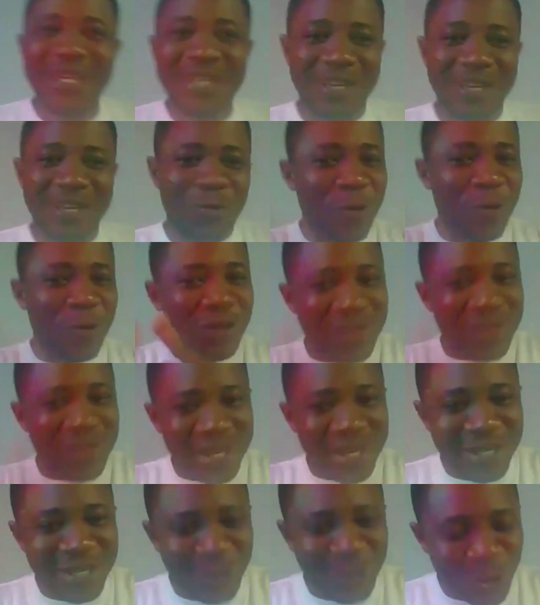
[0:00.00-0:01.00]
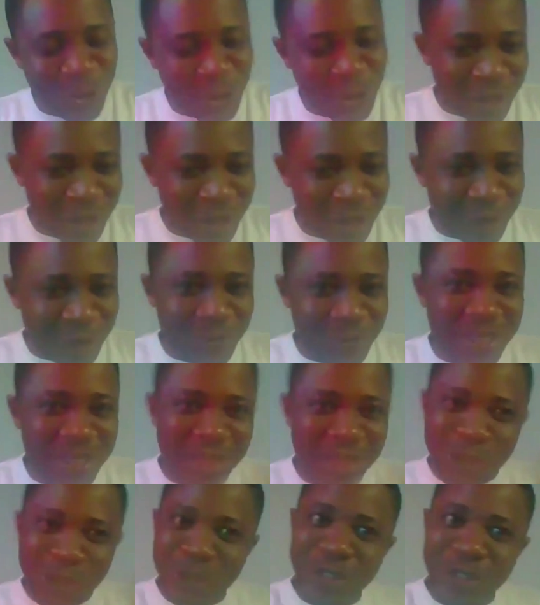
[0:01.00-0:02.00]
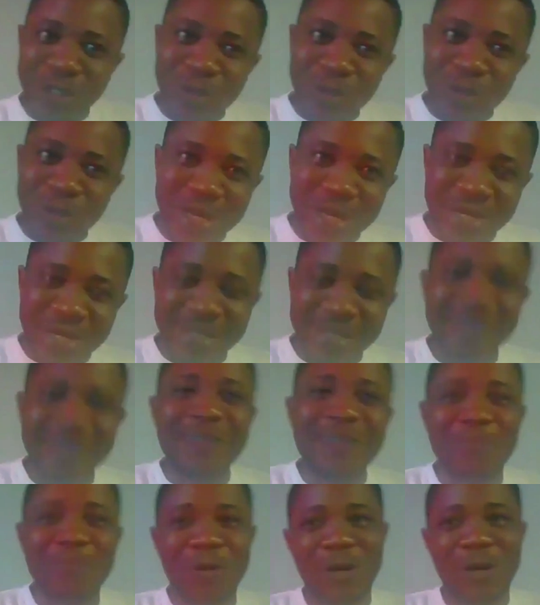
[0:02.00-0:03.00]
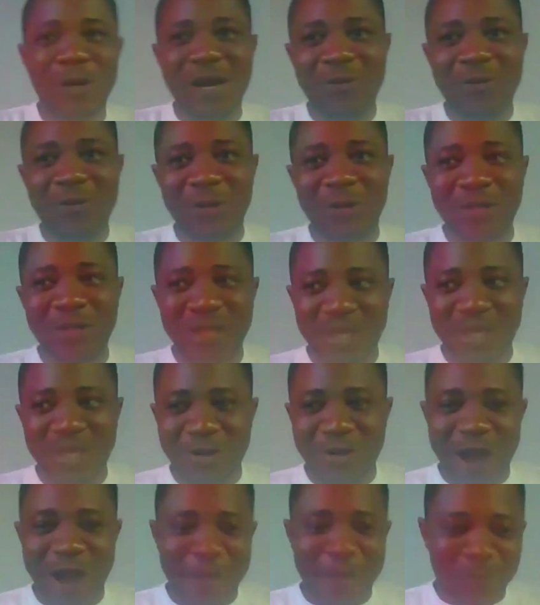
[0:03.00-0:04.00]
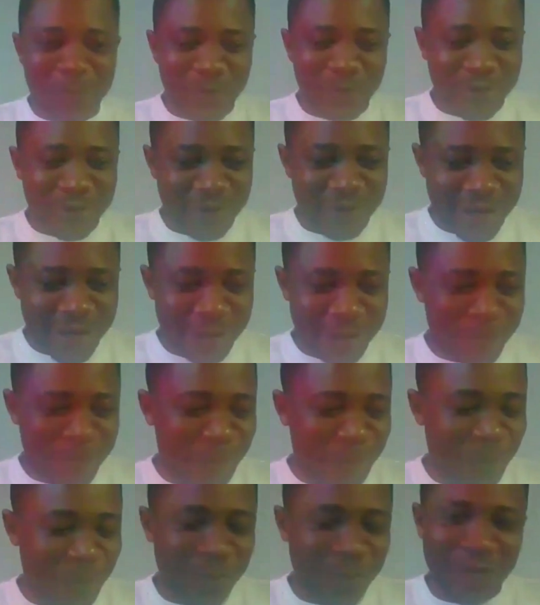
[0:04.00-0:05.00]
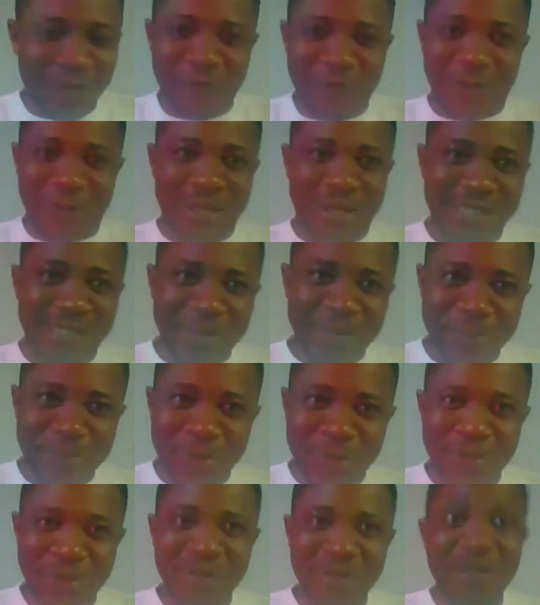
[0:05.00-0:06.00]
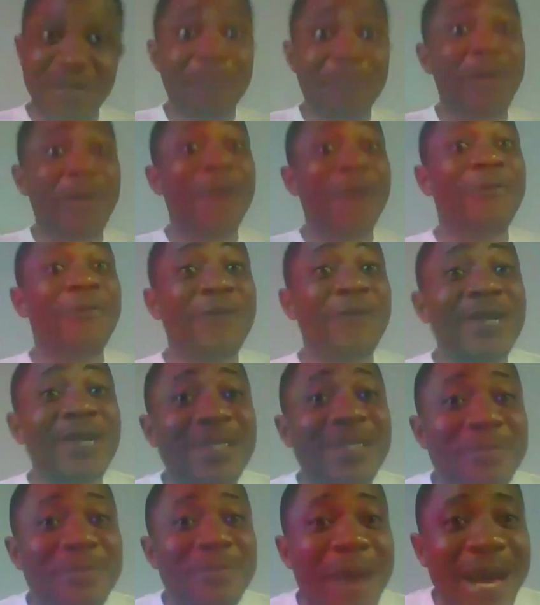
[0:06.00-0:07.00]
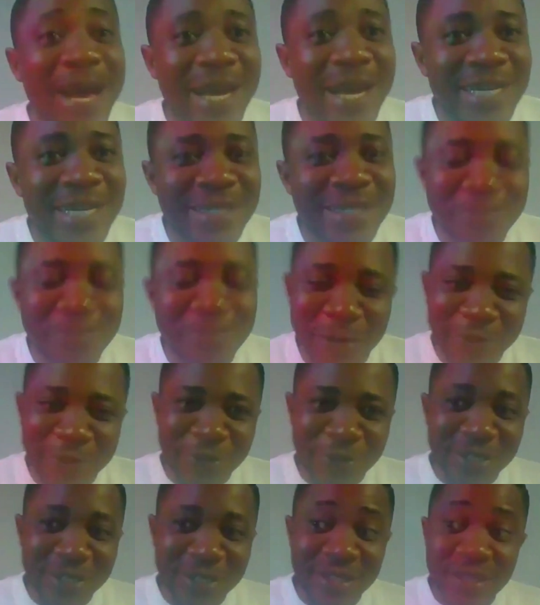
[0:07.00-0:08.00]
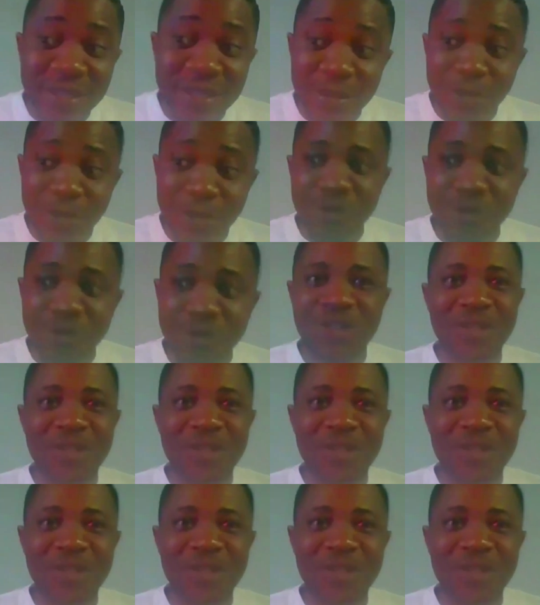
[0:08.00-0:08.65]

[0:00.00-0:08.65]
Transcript: One thing is to know the object, to know the words, but you have to describe them. For example, my phone is bad, my phone is good.